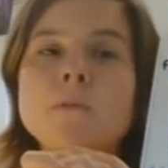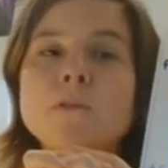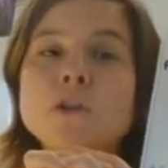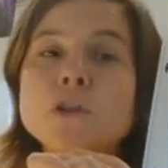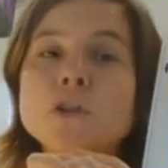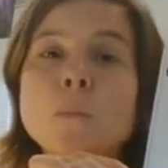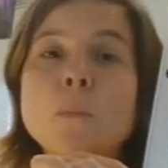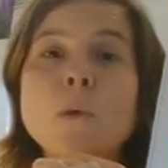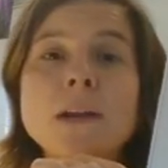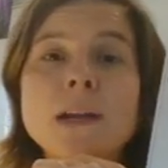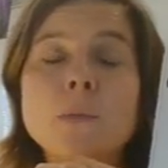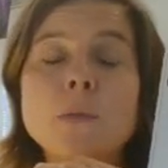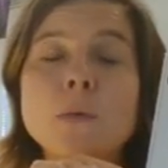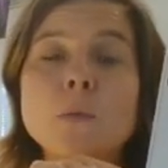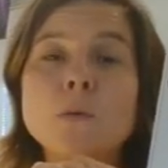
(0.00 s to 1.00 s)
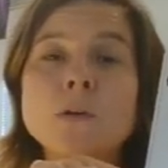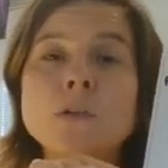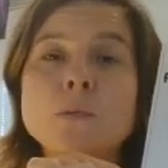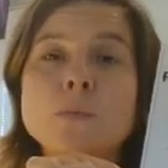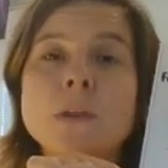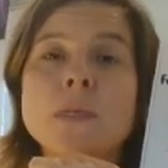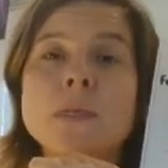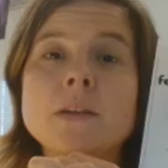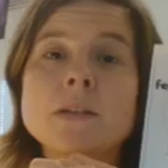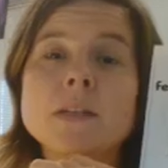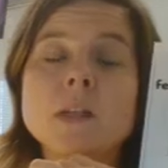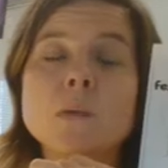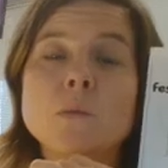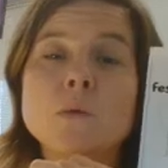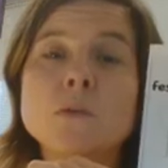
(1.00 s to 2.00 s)
for sure point out the words with the
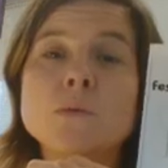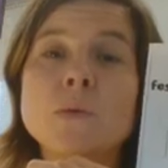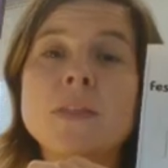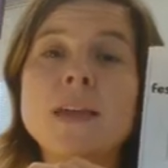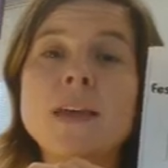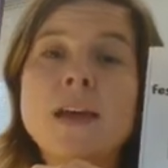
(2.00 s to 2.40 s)
syllables with